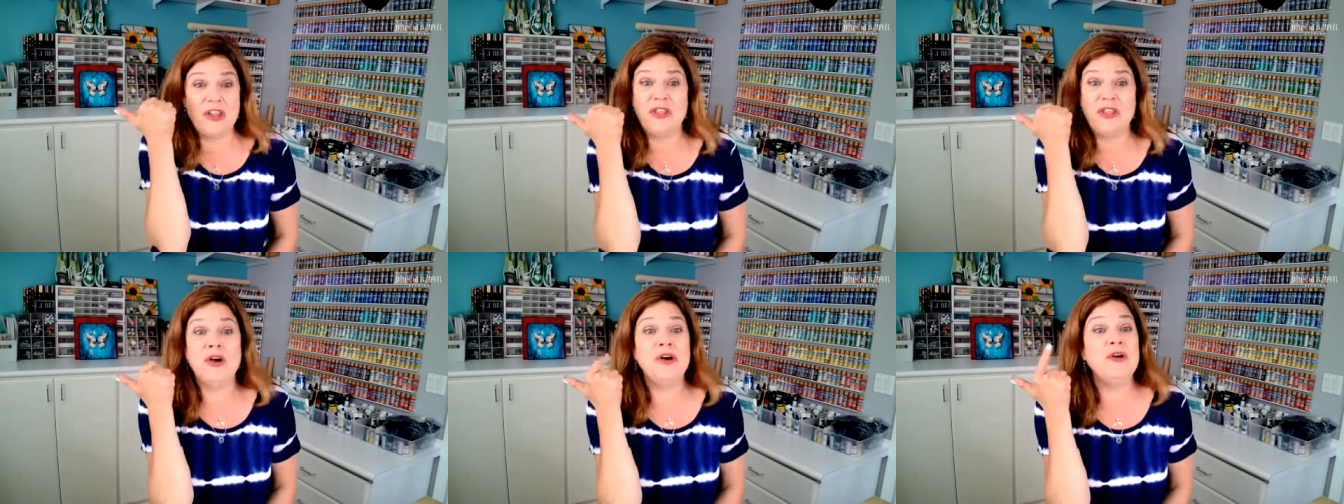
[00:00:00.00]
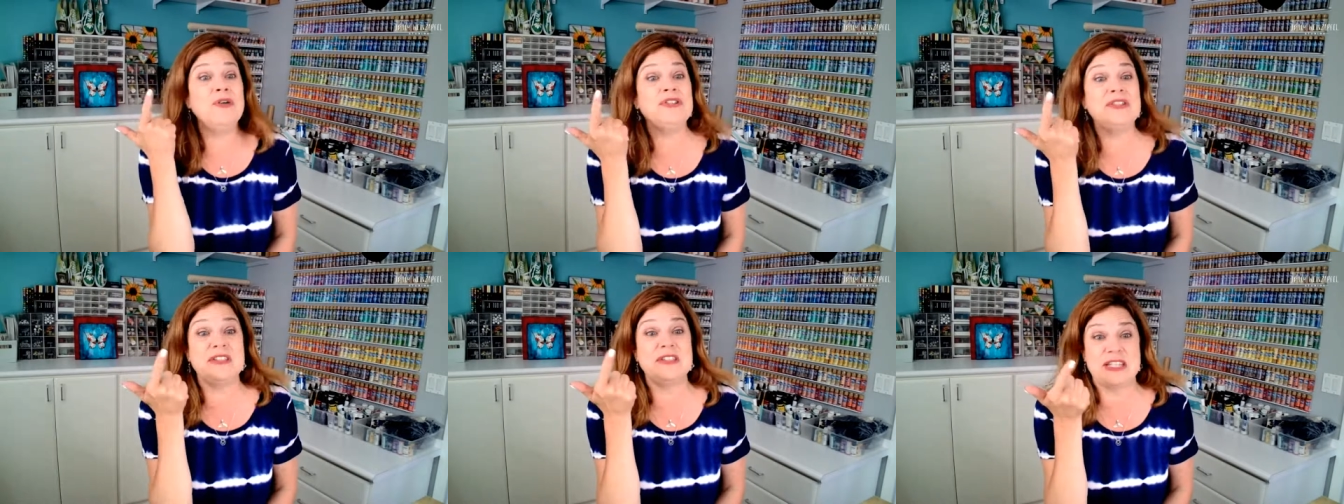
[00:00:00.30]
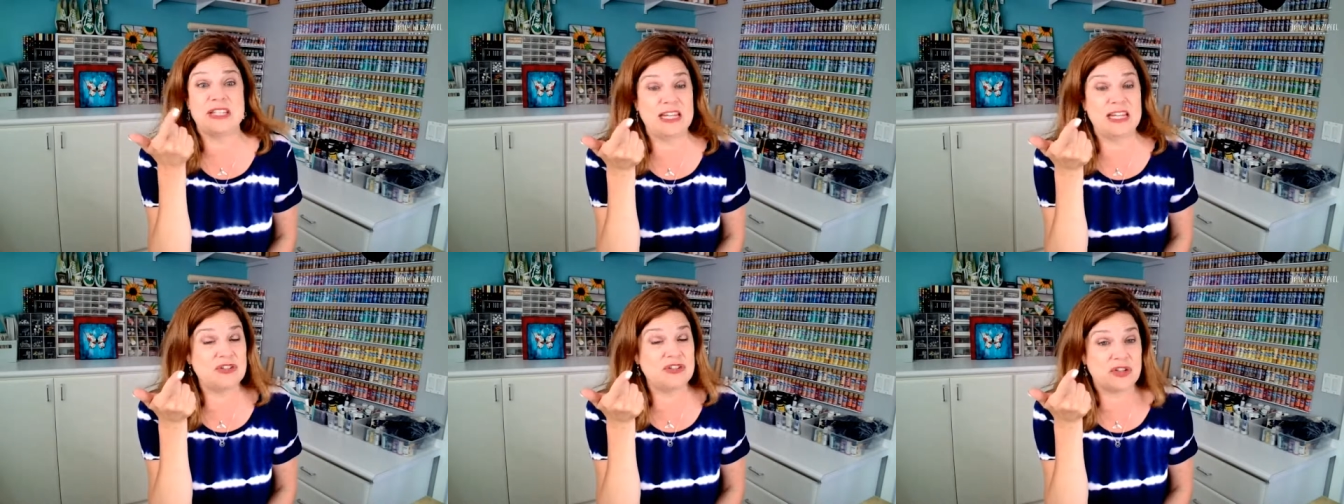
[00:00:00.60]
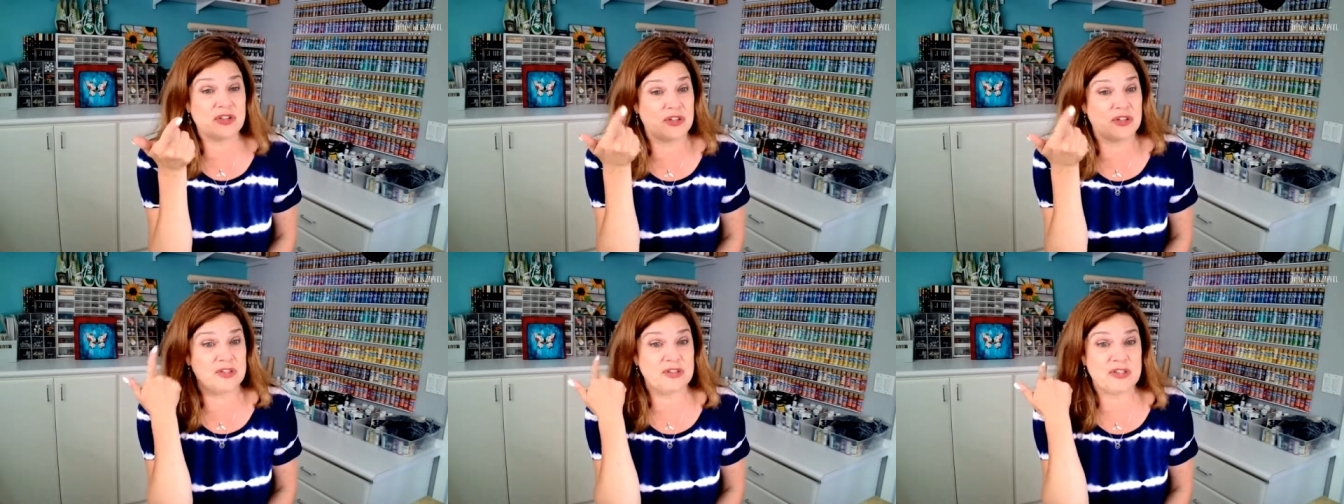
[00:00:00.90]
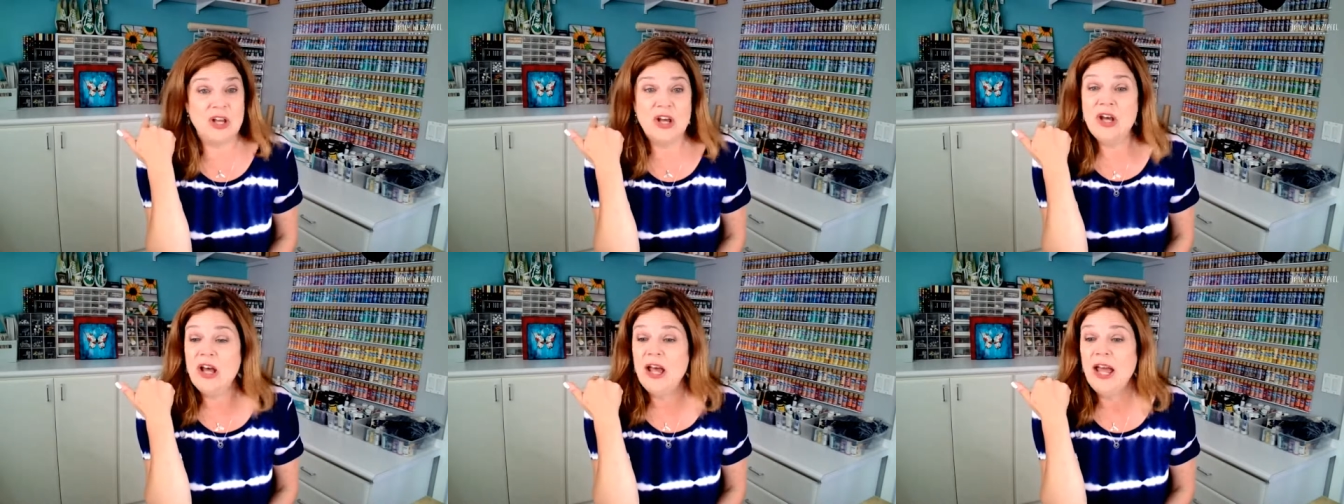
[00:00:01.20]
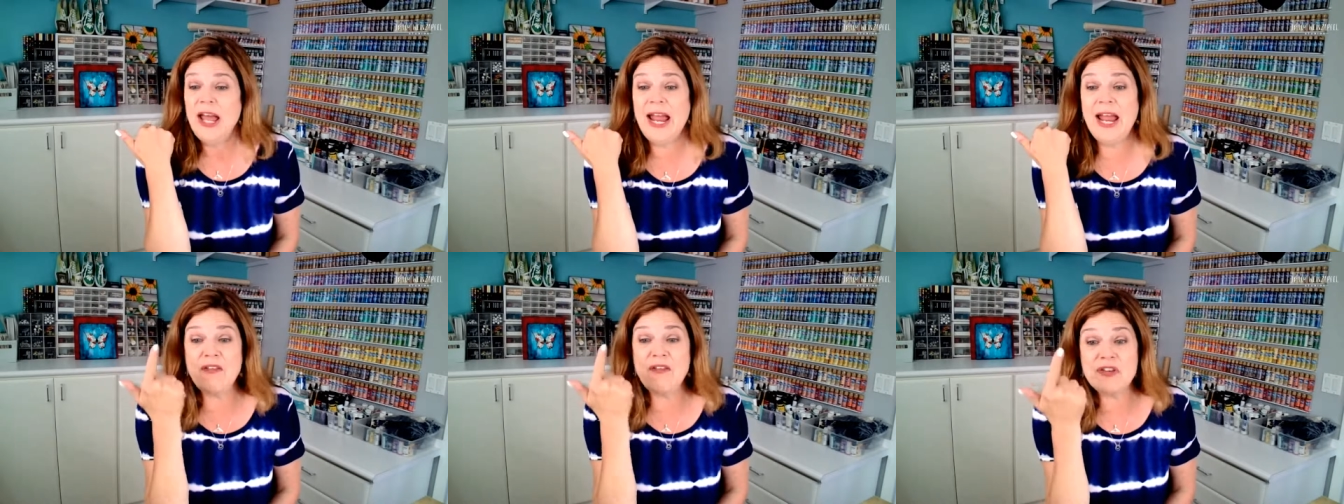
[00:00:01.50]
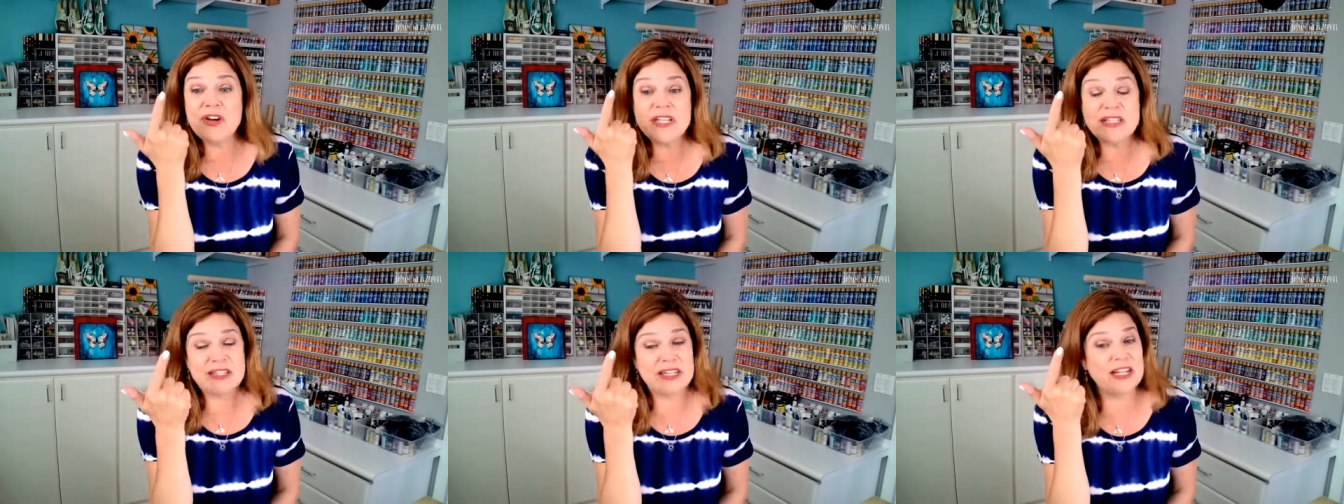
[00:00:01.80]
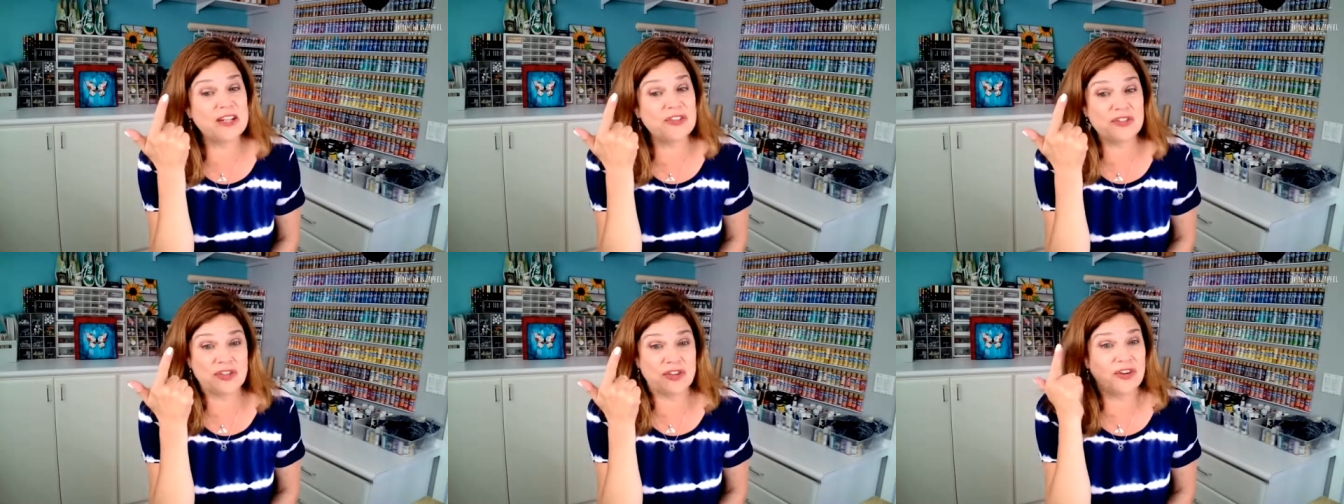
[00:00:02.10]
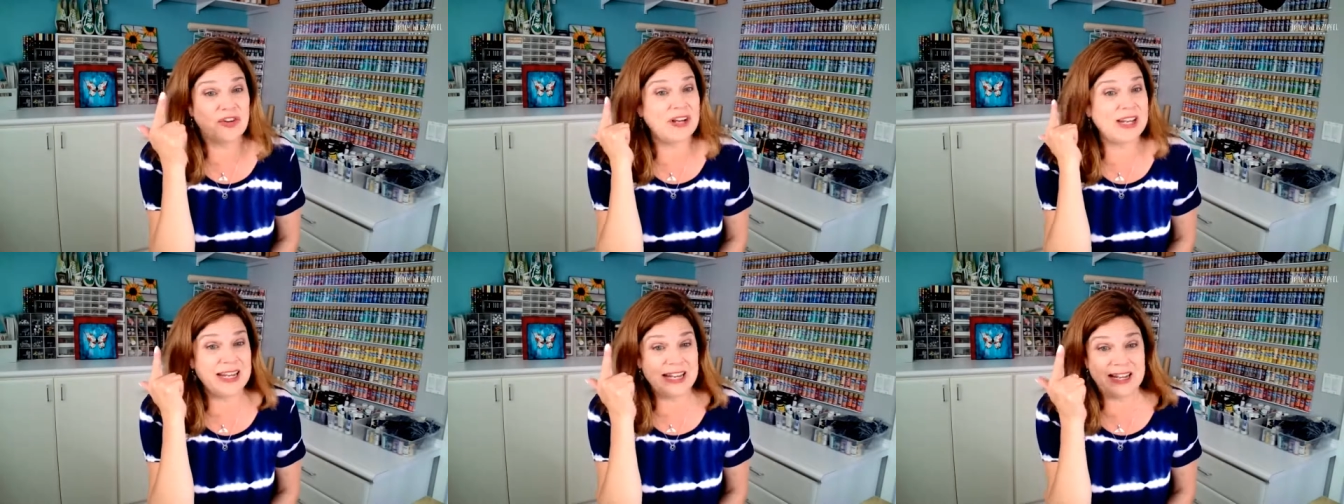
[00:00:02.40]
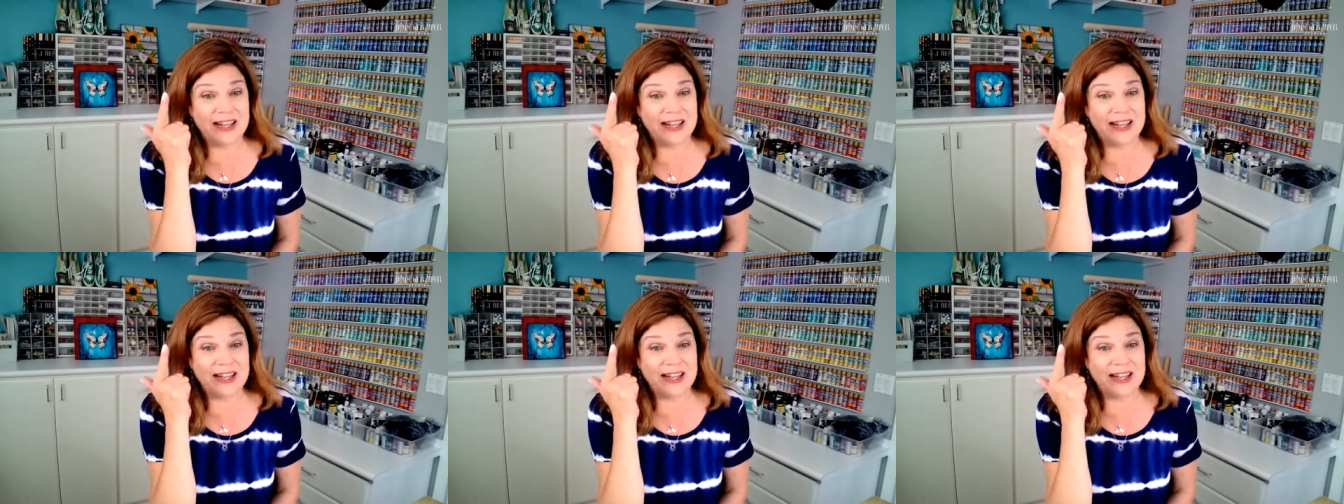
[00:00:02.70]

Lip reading: those teachers, every teacher.